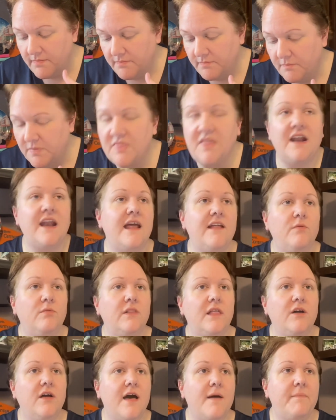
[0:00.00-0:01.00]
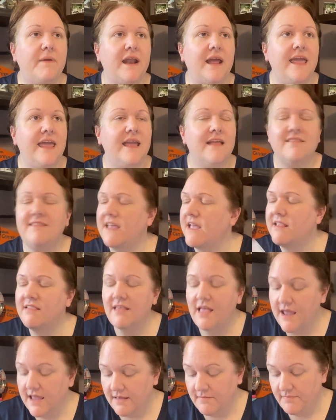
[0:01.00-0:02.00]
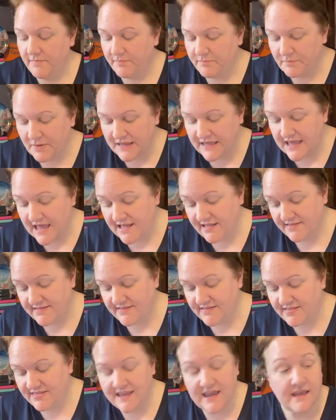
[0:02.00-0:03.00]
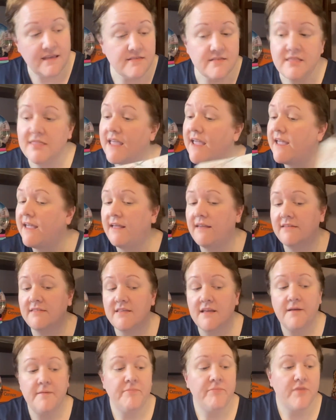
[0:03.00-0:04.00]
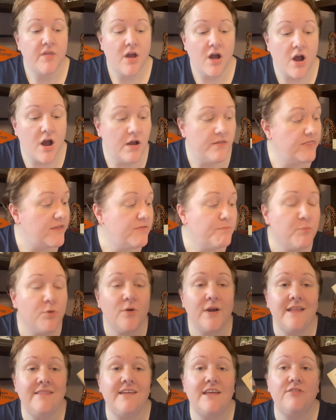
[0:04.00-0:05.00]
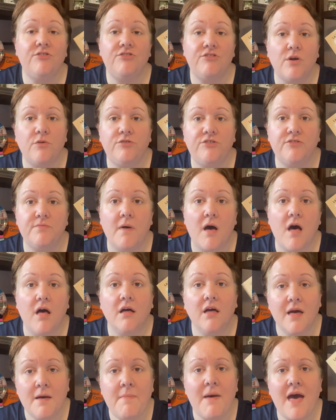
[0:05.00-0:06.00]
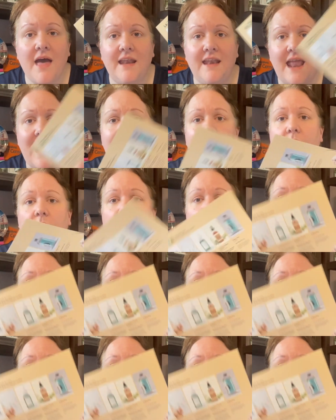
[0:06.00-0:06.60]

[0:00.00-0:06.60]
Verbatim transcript: but then I look up and I can't see. It's like, but yet these things, the print is so small. Come on now.